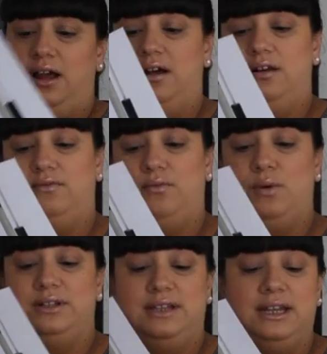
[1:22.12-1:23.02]
of
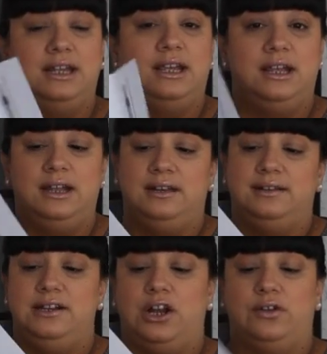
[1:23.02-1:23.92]
what's in it,
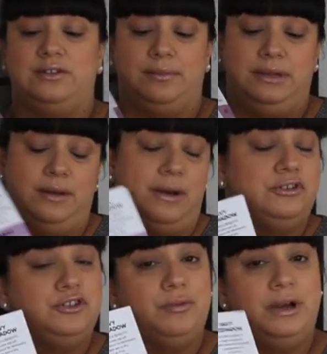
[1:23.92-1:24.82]
you know, something
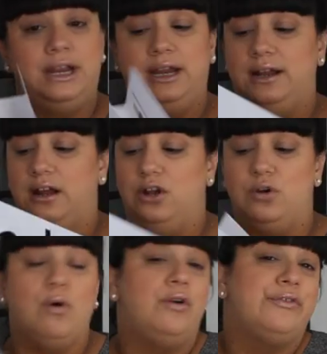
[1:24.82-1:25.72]
about spring, a
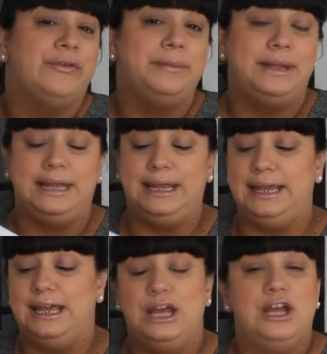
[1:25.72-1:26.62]
little quote from
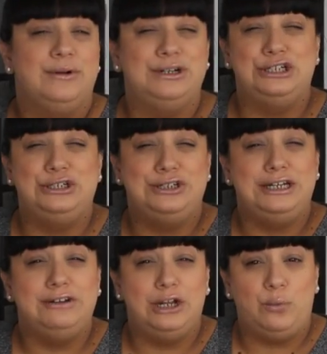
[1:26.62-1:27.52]
me, which is
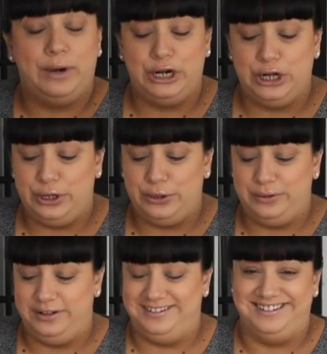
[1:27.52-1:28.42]
usually a little
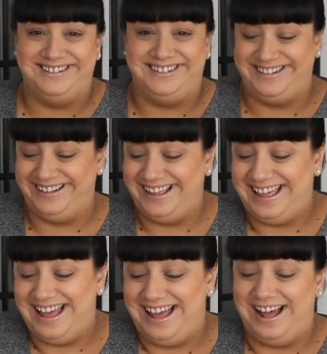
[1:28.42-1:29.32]
weirdo.
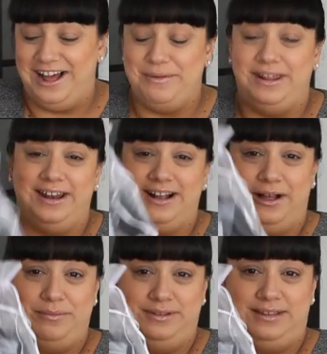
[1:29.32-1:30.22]
And
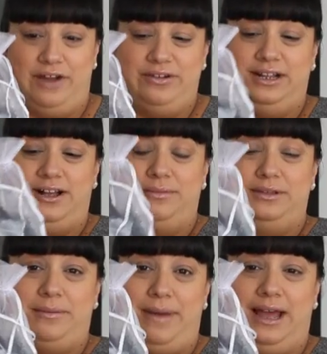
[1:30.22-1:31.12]
then everything comes
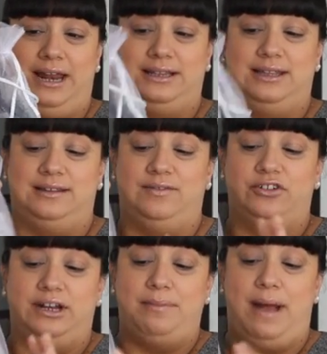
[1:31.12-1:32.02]
in a bag like this. If
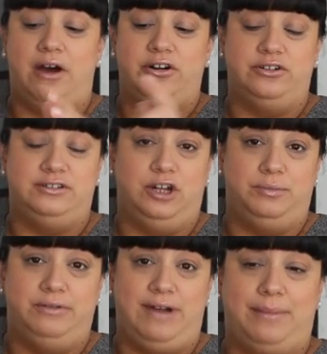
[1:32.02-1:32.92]
there's any powders, they'll
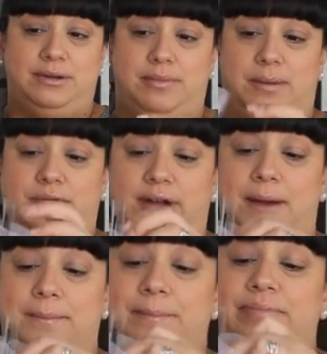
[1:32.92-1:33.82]
be wrapped in bubble
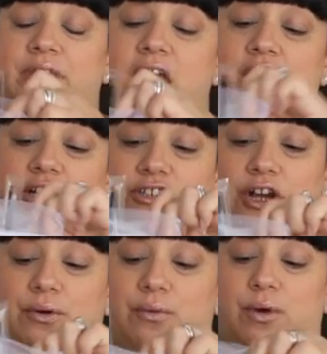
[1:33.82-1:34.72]
wrap.
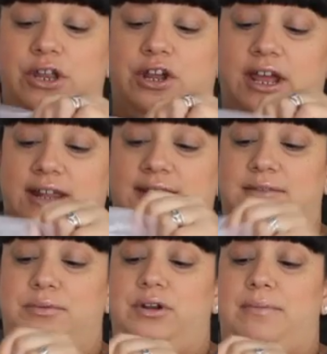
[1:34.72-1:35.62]
So what you get in
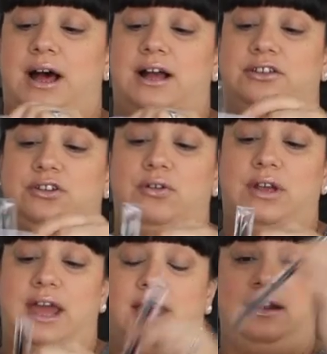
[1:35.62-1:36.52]
this beauty box, you
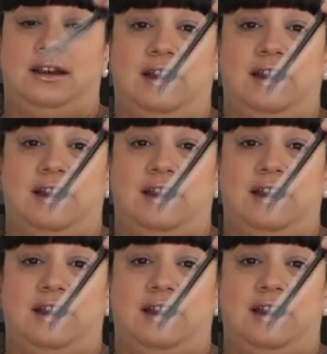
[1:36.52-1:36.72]
get